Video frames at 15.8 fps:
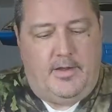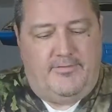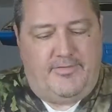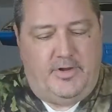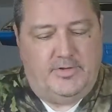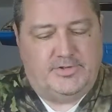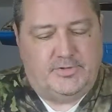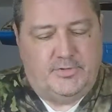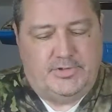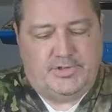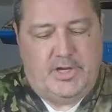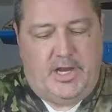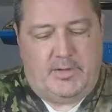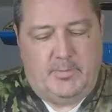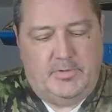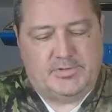failures to
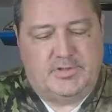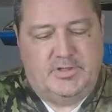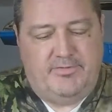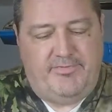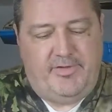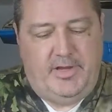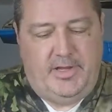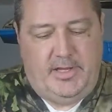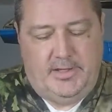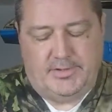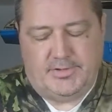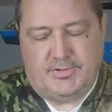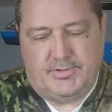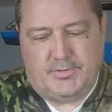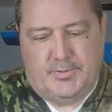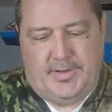eject, mostly feeding
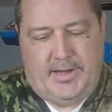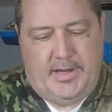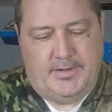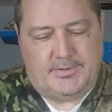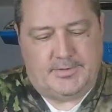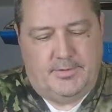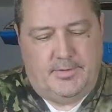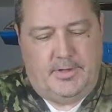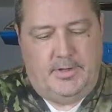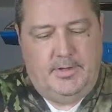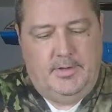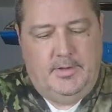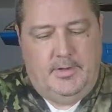issues when they got dirty.